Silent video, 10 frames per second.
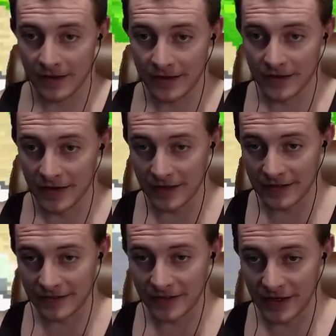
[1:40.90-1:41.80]
Oh
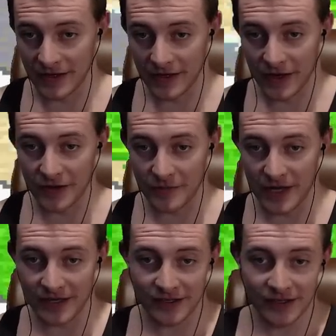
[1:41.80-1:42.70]
no,
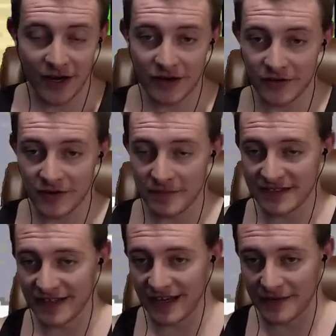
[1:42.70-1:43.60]
banana! Oh no,
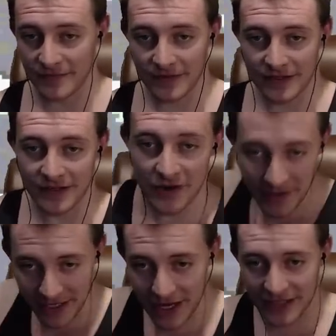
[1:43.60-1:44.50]
missed the item! Oh
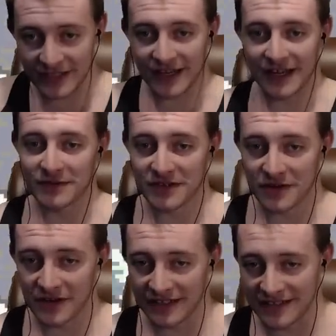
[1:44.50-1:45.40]
my god! I don't know what's
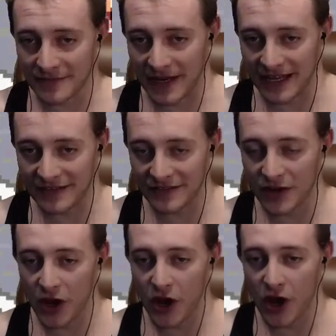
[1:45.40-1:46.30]
going on. I had to take my hand up.
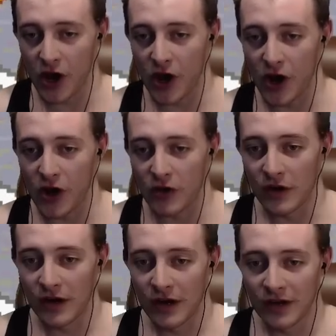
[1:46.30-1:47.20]
No!
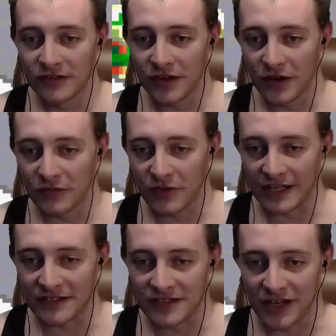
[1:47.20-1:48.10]
Don't
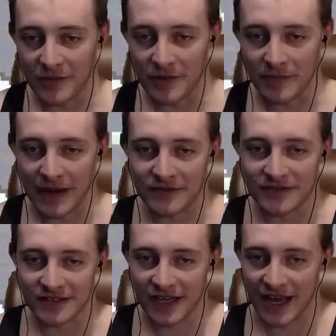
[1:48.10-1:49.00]
red shell me,
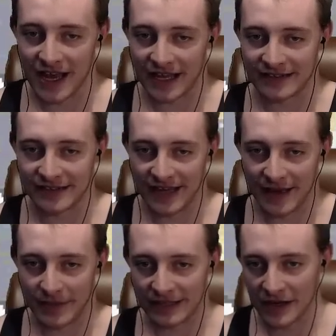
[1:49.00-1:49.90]
Bowser. God
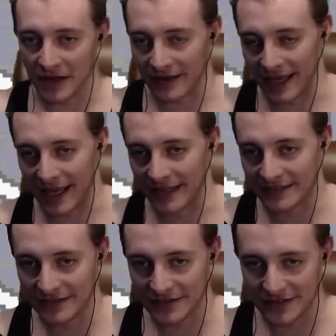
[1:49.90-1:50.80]
damn it. Okay,
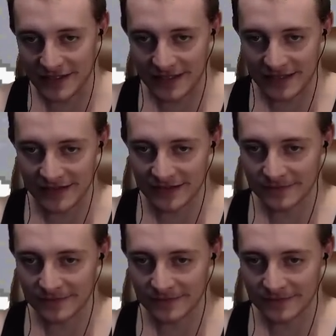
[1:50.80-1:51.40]
jeez.